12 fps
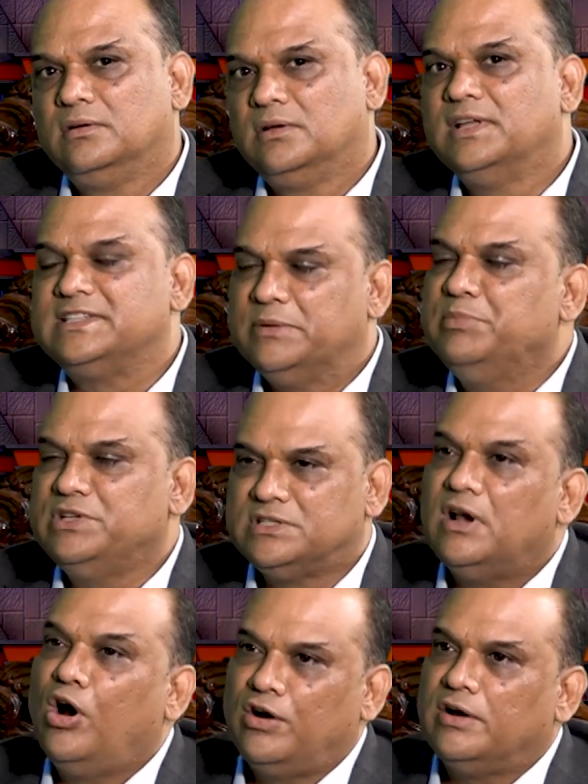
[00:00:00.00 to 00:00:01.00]
SAP is
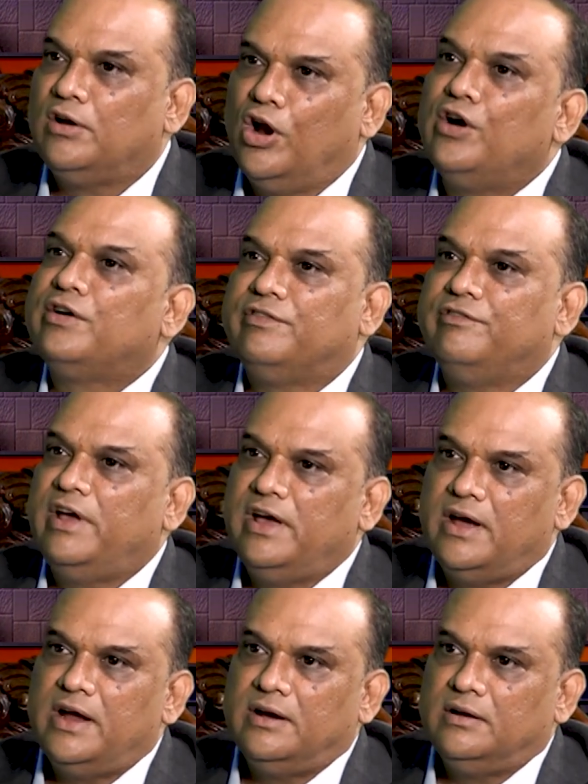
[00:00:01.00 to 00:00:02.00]
lot way
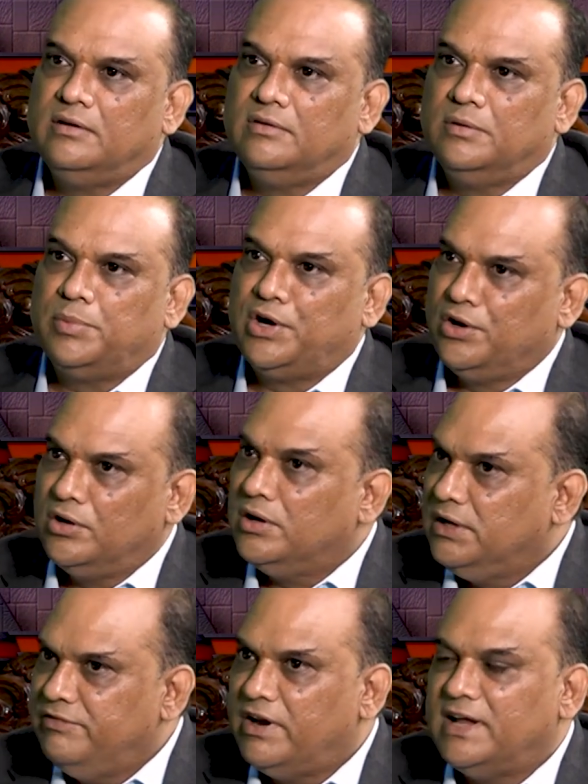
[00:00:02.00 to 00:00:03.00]
ahead.
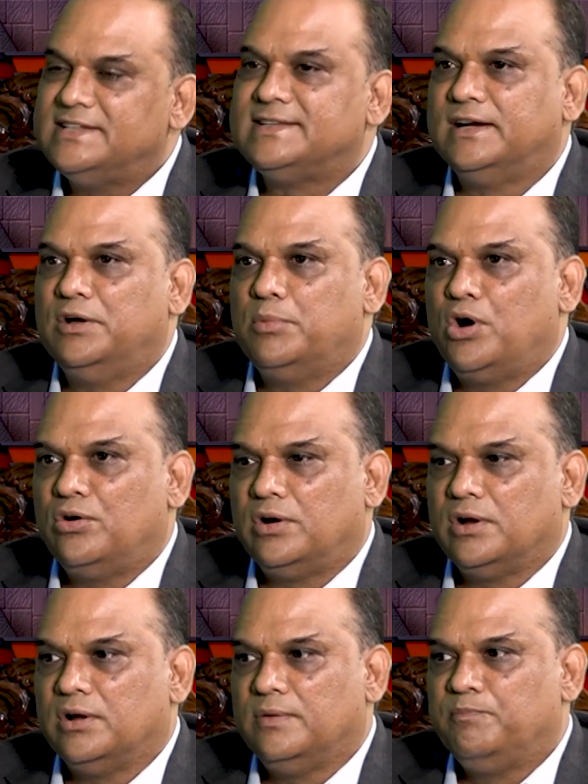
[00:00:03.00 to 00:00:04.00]
Particularly when I said about
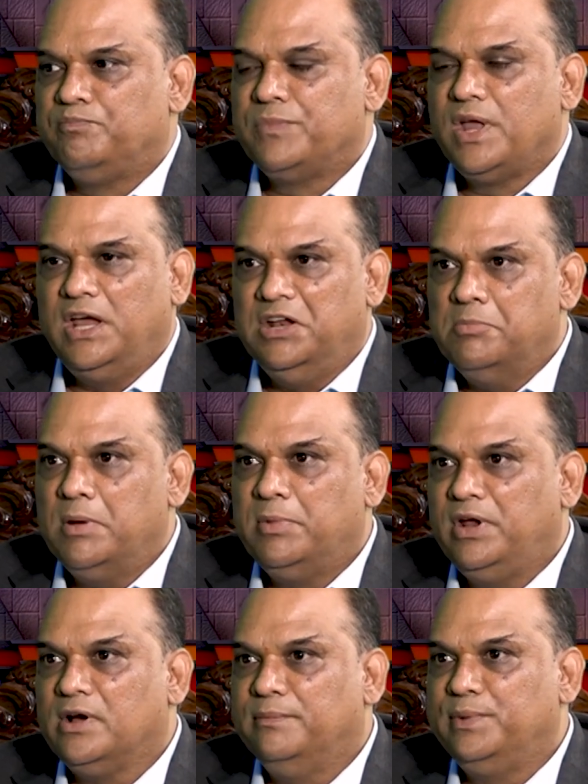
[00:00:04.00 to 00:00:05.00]

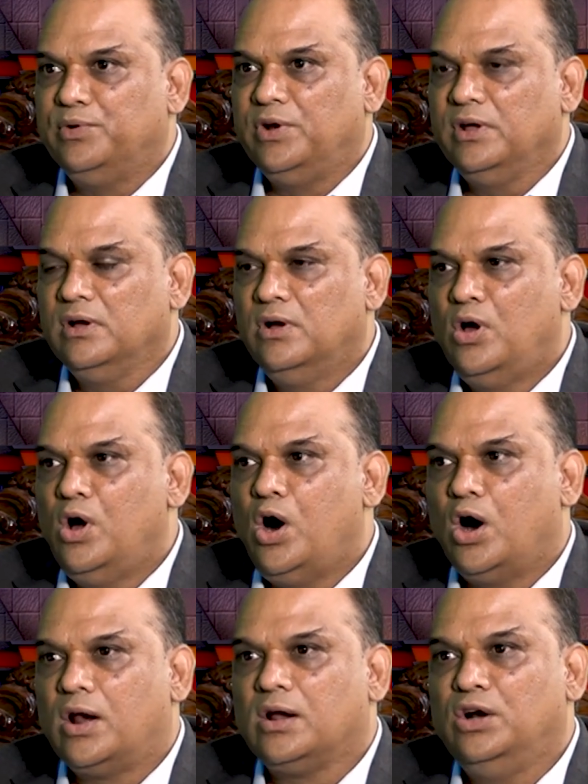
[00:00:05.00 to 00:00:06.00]
in-memory computing,
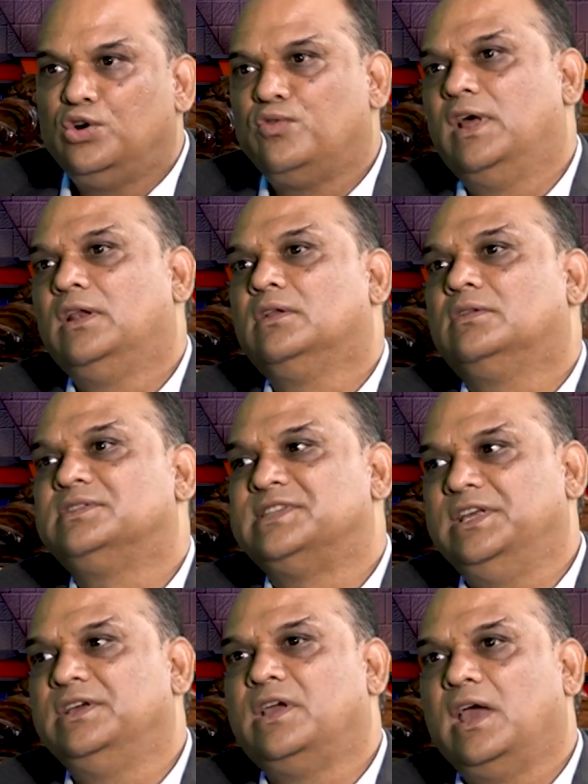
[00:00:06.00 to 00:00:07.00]
Oracle
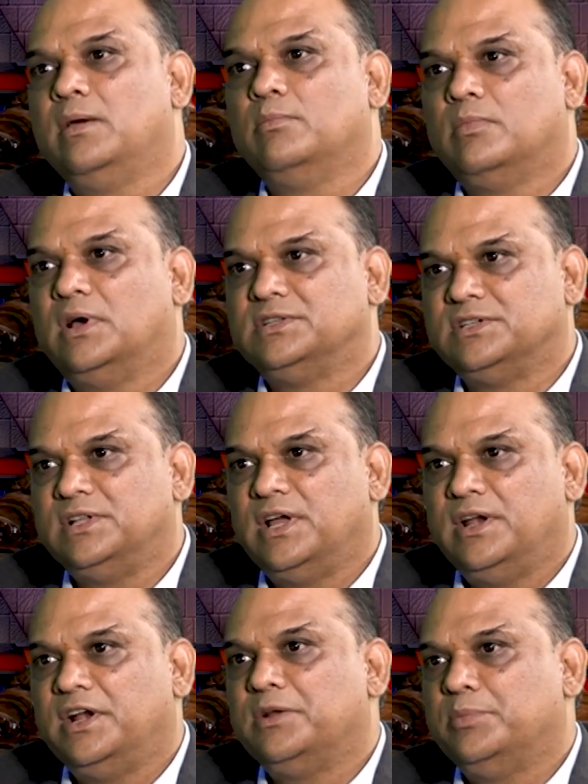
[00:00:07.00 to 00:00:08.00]
12c came as their
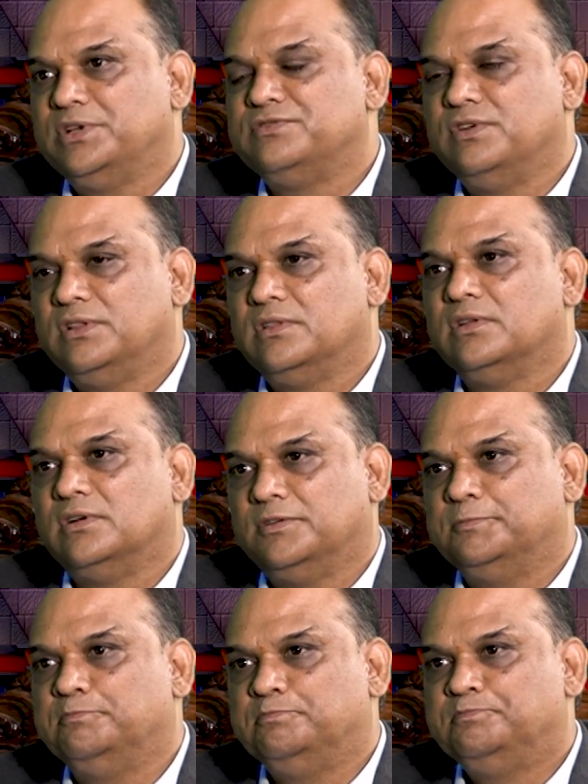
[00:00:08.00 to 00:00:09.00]
database
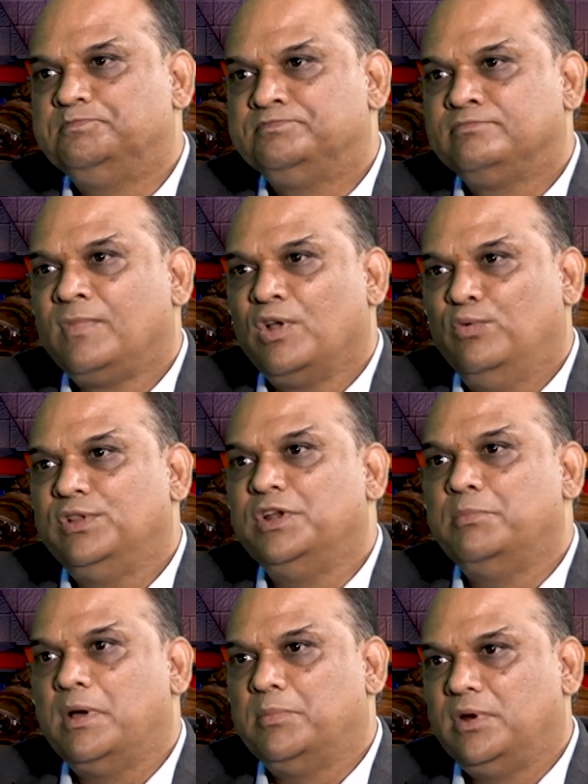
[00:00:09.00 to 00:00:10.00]
with
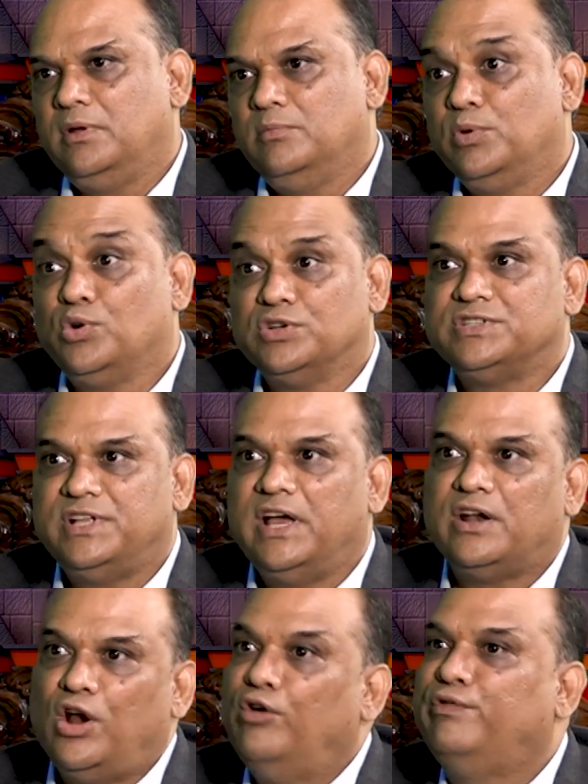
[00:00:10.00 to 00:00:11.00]
in-memory, because they
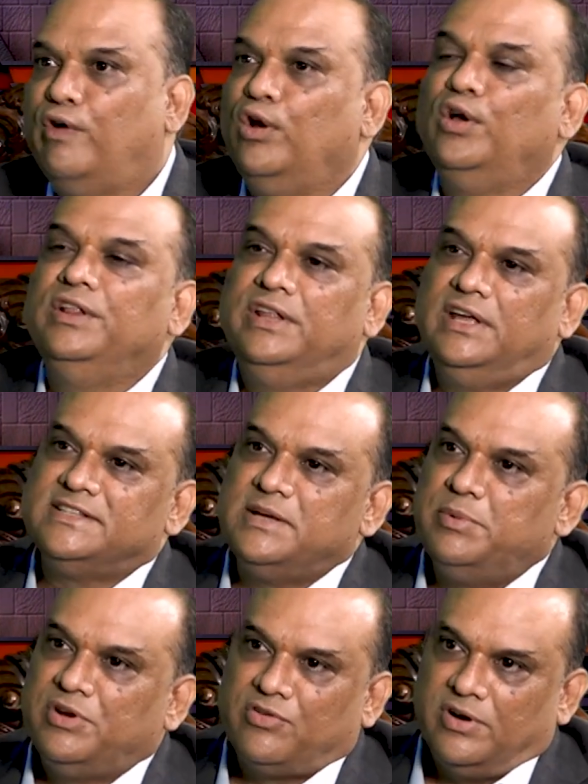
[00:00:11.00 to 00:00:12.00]
are now following the
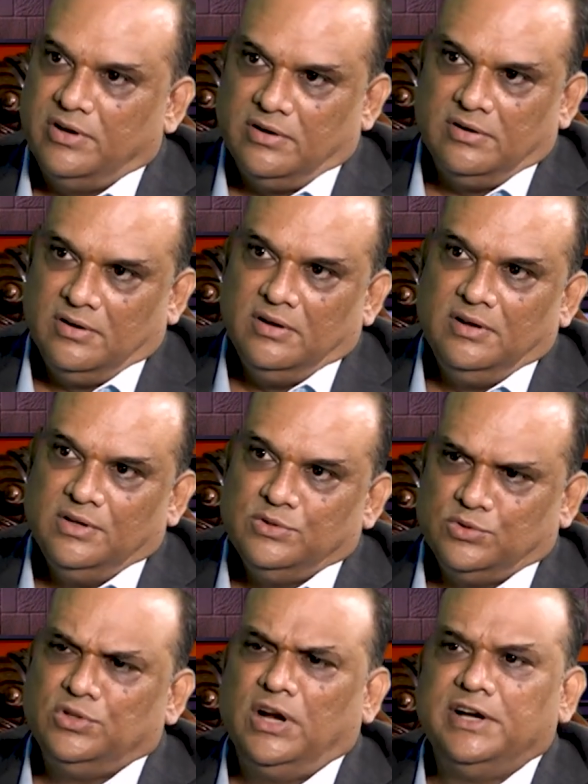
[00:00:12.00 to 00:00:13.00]
SAP trend.
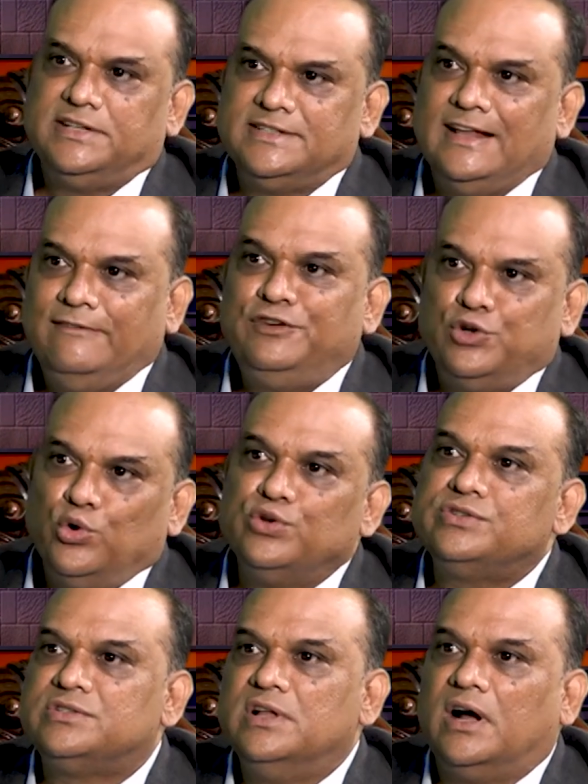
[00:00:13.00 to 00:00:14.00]
So that itself
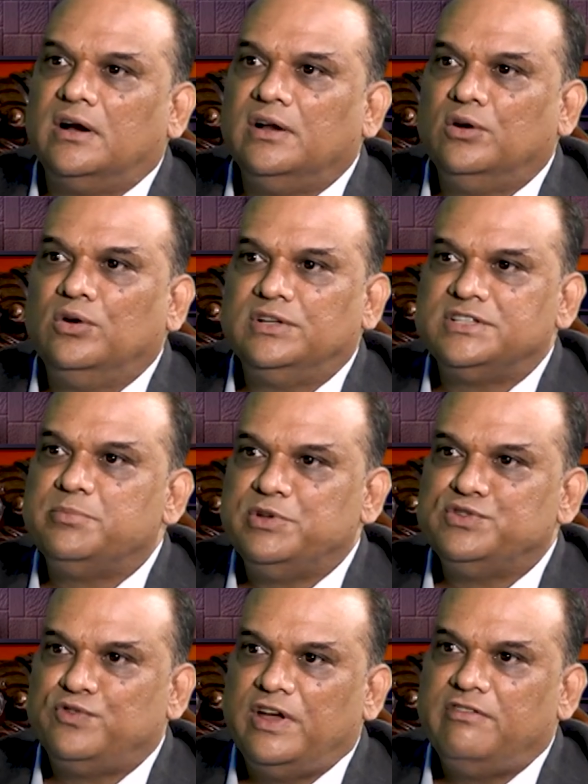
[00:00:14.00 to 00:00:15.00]
shows that SAP
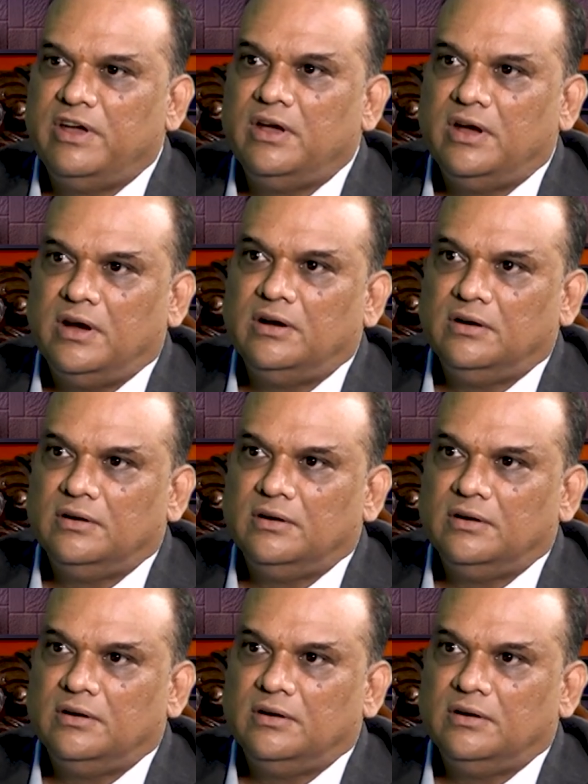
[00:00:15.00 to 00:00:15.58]
is way ahead.